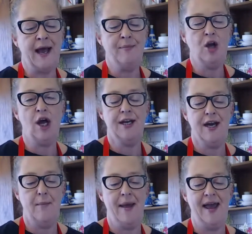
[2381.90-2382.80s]

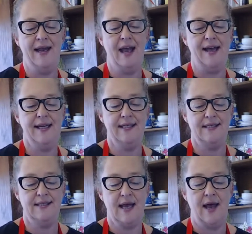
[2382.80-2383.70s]
coconut
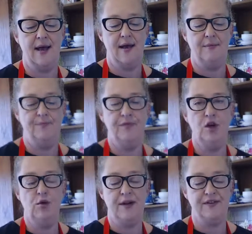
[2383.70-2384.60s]
pancakes.
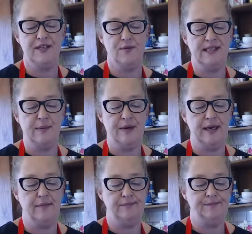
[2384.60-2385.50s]
You'll get this
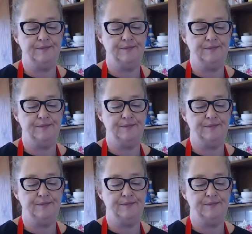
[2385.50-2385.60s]
recipe.